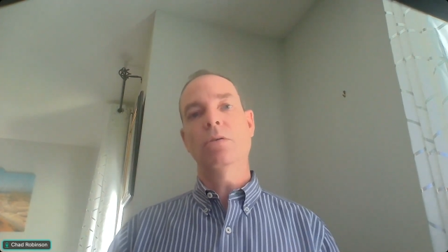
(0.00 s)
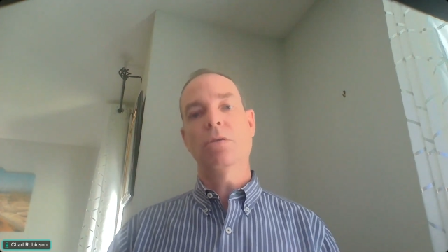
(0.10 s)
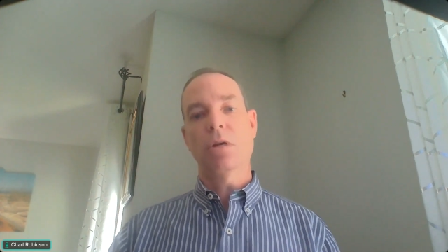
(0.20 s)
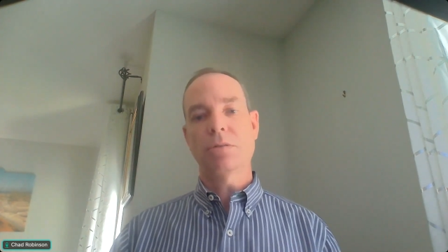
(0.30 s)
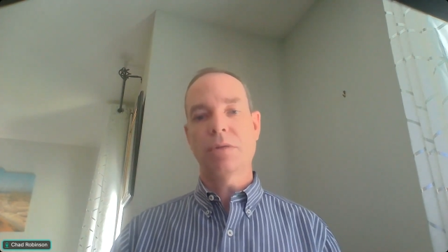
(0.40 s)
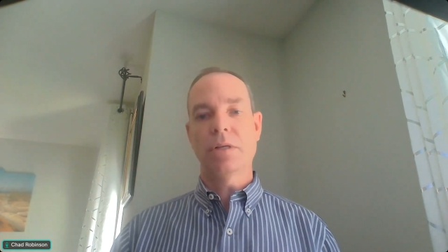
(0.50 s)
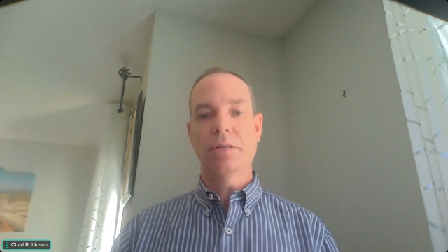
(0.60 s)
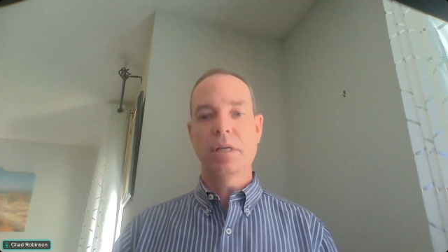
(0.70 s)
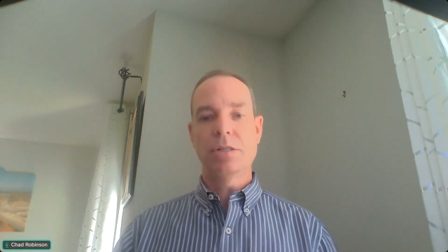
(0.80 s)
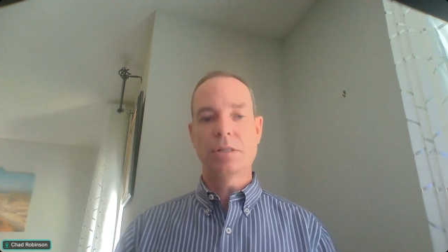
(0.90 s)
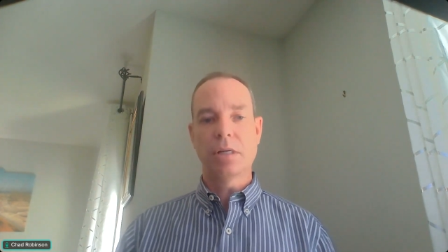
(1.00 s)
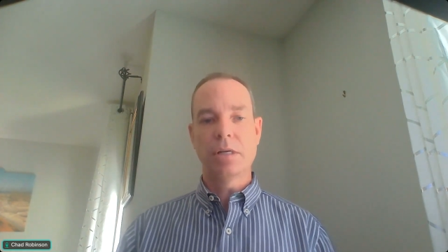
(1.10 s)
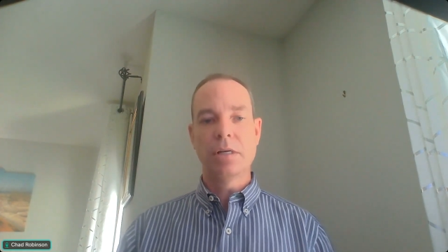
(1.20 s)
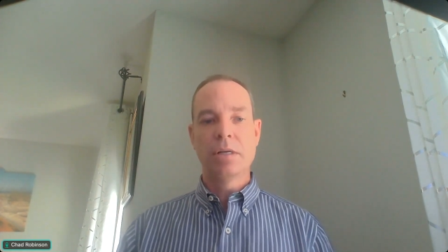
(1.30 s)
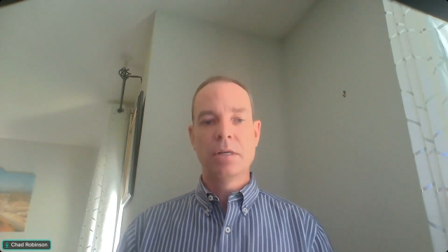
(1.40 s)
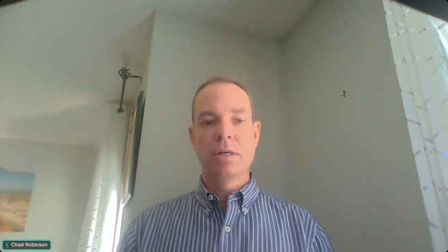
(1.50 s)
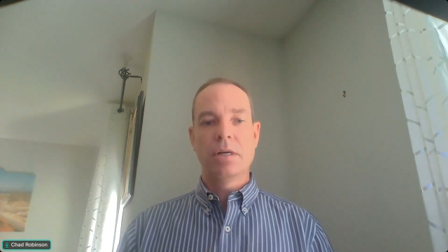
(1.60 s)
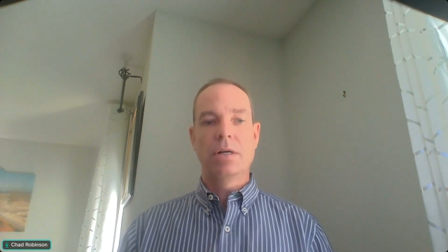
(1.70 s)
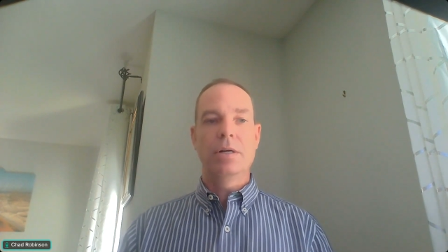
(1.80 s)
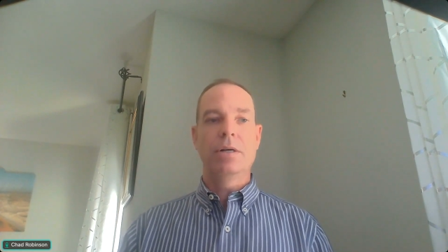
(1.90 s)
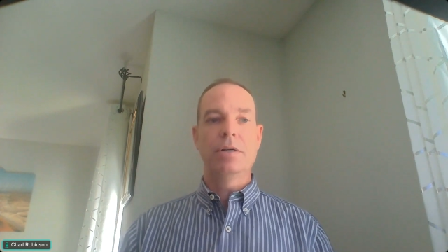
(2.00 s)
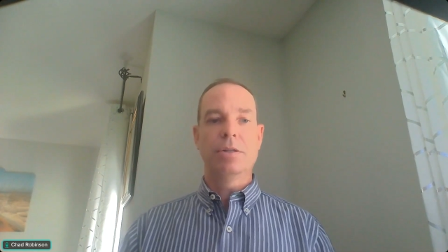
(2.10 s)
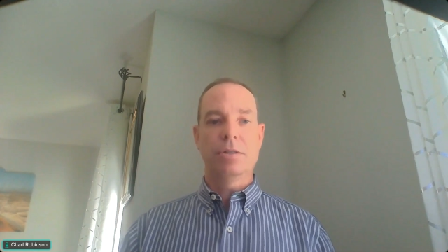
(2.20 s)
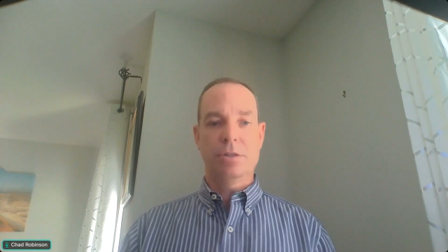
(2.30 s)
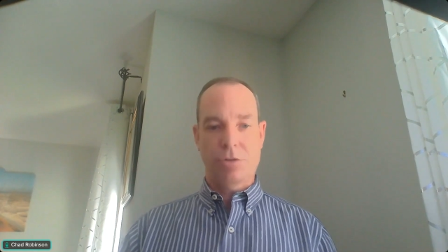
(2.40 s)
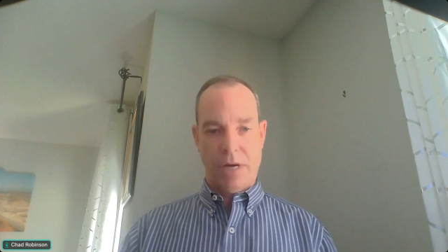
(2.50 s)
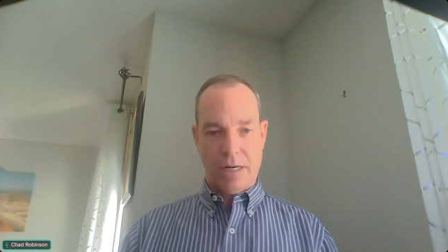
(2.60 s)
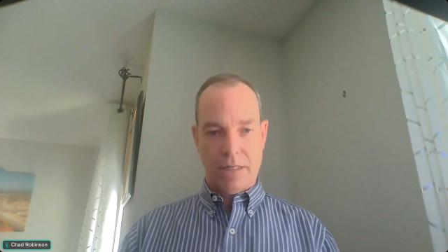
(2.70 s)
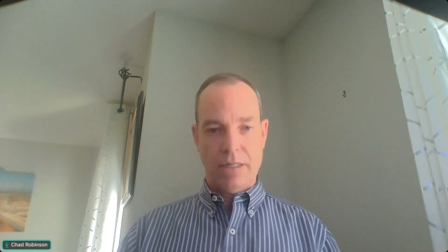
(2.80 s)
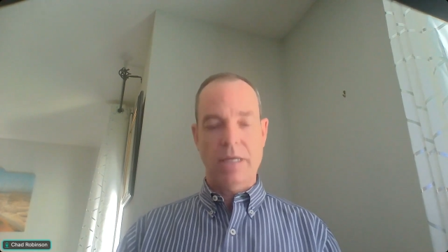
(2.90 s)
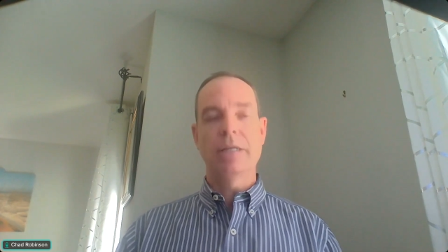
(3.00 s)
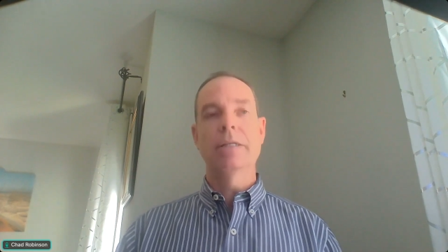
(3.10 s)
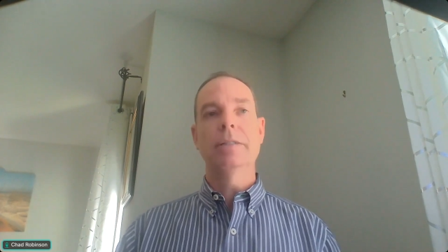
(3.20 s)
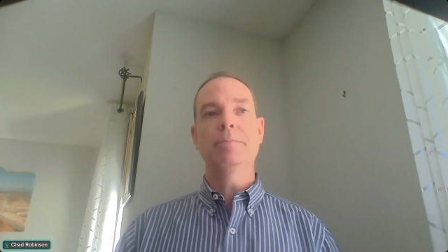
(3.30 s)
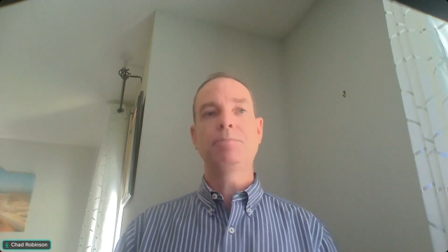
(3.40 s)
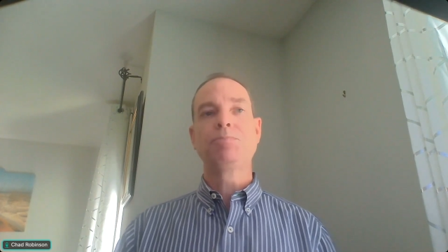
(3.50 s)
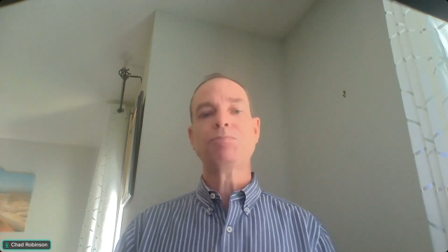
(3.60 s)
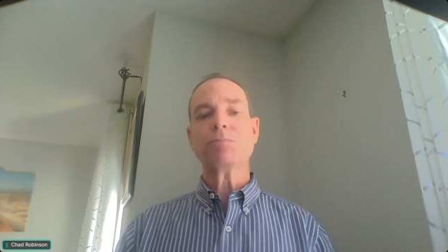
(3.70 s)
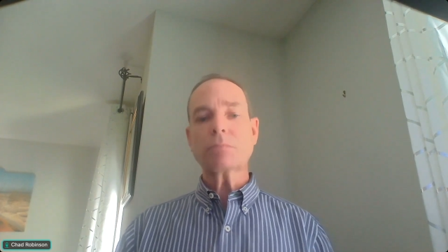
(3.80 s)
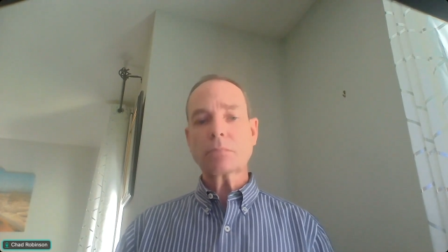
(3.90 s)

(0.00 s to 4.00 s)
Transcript: cross-validation on the training data.